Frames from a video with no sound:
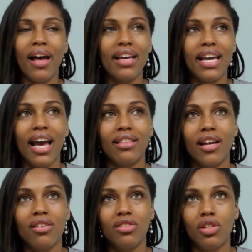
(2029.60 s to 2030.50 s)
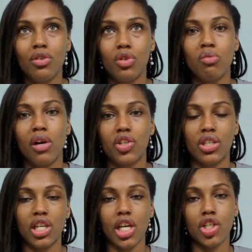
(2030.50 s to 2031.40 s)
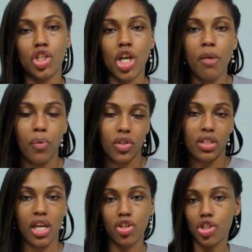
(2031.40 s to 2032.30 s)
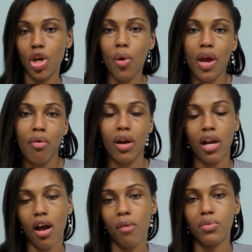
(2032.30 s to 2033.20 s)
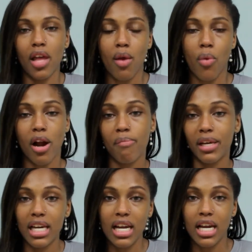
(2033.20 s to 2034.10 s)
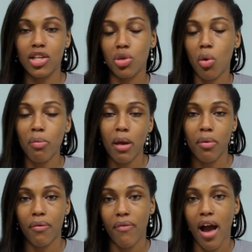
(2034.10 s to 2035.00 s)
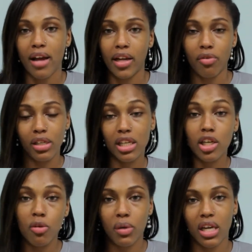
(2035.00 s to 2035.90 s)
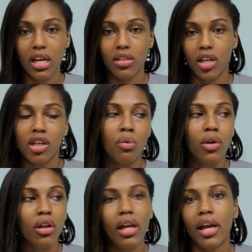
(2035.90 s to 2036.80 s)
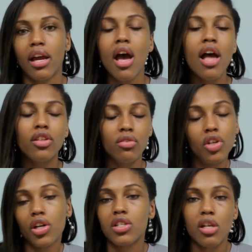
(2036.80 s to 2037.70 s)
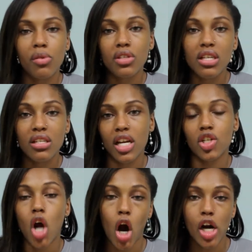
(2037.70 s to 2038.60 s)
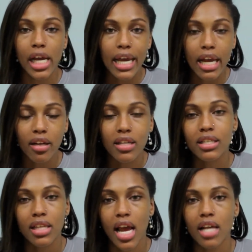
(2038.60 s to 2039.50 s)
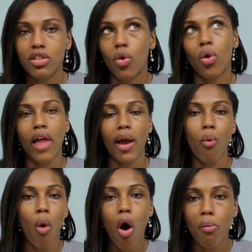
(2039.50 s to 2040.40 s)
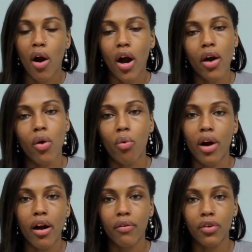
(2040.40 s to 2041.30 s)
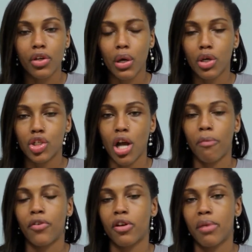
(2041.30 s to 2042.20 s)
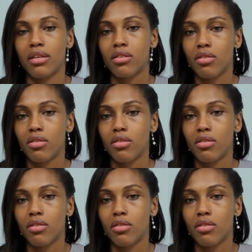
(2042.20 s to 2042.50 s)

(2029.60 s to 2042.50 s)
But yeah, they don't do too much skinship or skin showing when it comes to like wearing bikinis. You won't be able to find like really cute bikinis like you will like during summer season at Target in the States, or like Walmart, or wherever you go to shop for your